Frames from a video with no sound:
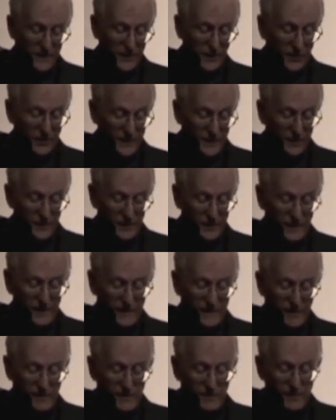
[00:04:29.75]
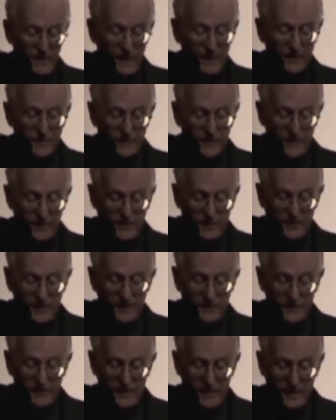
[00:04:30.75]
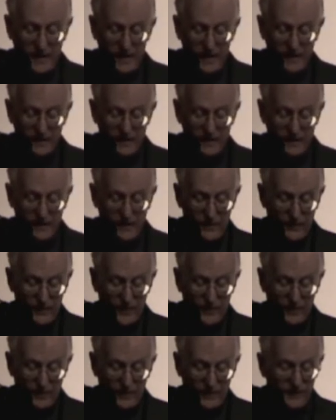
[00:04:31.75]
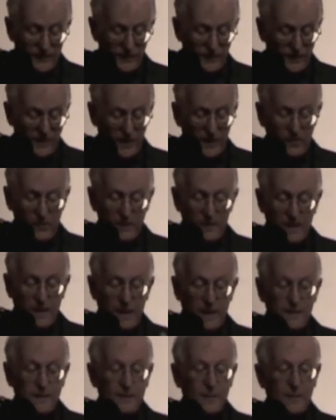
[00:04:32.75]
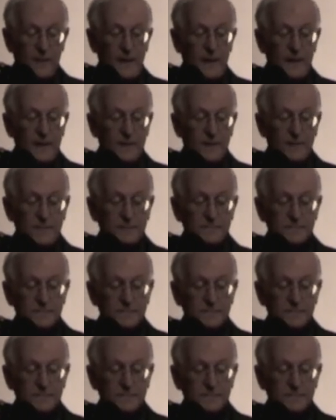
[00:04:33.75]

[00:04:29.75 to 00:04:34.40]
coherently to be based on belief in God or beliefs about what God commands.